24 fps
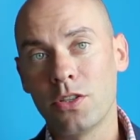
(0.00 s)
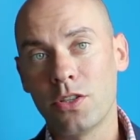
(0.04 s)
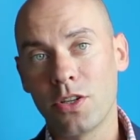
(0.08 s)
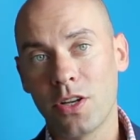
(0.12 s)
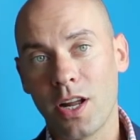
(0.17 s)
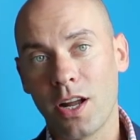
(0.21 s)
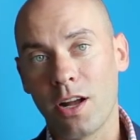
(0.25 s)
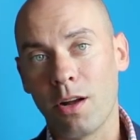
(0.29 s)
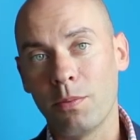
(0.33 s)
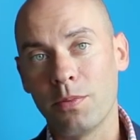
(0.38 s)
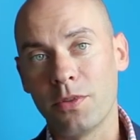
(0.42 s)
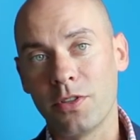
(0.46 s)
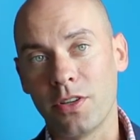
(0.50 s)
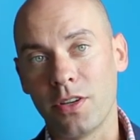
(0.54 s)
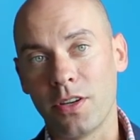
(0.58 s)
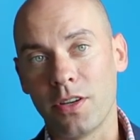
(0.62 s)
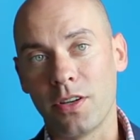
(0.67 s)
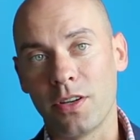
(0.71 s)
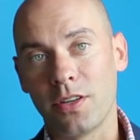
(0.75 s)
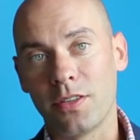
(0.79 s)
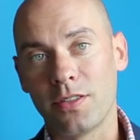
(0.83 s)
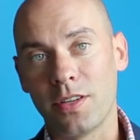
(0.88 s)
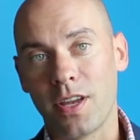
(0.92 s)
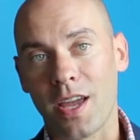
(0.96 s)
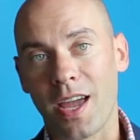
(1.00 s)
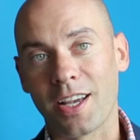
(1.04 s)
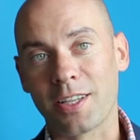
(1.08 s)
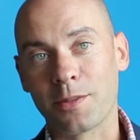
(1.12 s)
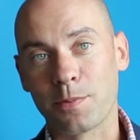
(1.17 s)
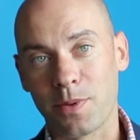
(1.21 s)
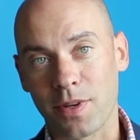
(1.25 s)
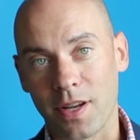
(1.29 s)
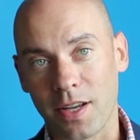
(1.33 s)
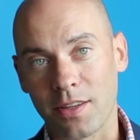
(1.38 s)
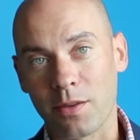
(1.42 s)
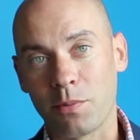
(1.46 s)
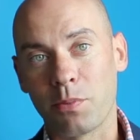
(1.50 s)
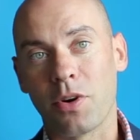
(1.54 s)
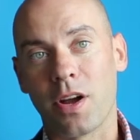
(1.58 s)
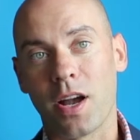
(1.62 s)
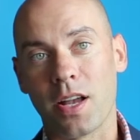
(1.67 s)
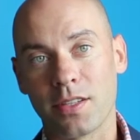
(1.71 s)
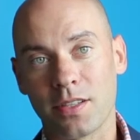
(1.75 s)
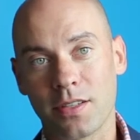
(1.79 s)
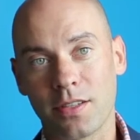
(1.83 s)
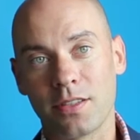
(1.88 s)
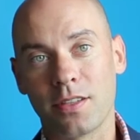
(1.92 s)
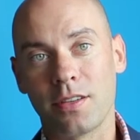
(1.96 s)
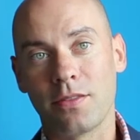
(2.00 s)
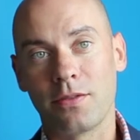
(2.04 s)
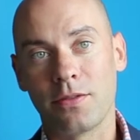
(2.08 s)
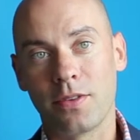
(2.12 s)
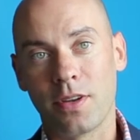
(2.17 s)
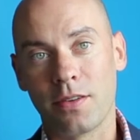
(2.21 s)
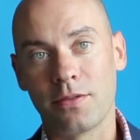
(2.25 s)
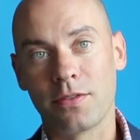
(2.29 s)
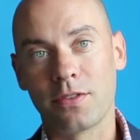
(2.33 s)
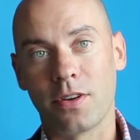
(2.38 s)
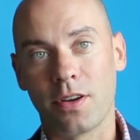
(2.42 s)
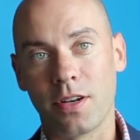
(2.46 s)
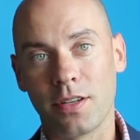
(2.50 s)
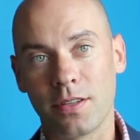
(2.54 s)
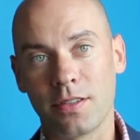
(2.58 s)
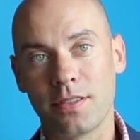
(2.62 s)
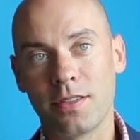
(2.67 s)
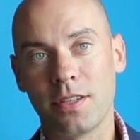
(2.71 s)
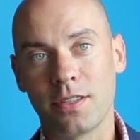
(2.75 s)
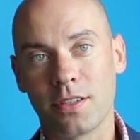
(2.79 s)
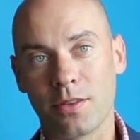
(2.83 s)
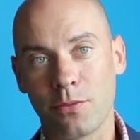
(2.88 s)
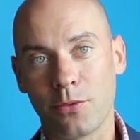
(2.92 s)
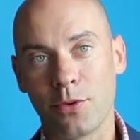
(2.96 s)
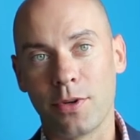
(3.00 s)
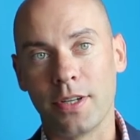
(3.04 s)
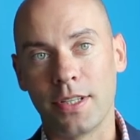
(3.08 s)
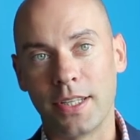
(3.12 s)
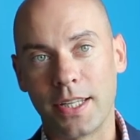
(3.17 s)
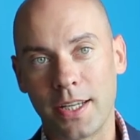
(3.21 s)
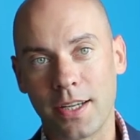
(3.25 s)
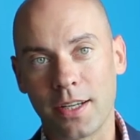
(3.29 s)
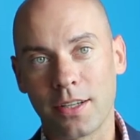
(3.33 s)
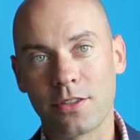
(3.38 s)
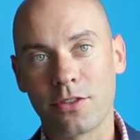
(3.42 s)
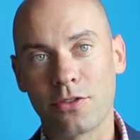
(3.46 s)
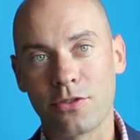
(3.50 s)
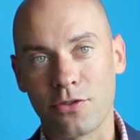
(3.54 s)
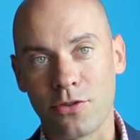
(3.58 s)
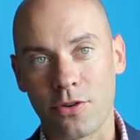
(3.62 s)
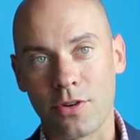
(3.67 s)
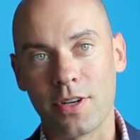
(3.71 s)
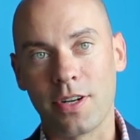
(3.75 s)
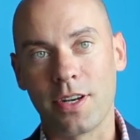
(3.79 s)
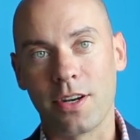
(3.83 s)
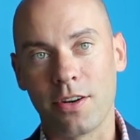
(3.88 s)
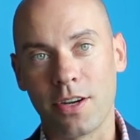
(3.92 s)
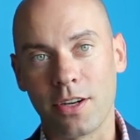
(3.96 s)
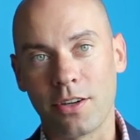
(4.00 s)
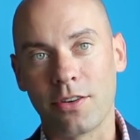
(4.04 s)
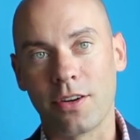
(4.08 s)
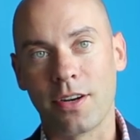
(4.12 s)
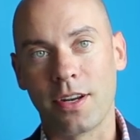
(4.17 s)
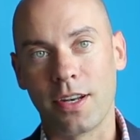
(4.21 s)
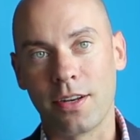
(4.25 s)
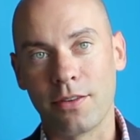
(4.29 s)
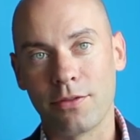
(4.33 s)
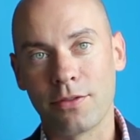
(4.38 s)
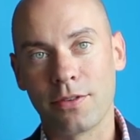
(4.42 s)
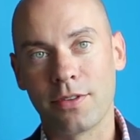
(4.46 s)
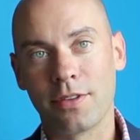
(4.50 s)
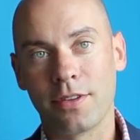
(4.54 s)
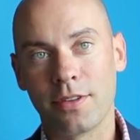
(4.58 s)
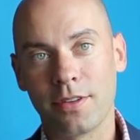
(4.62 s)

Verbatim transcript: should help to to expedite the process of, of starting to see some really extraordinary creative.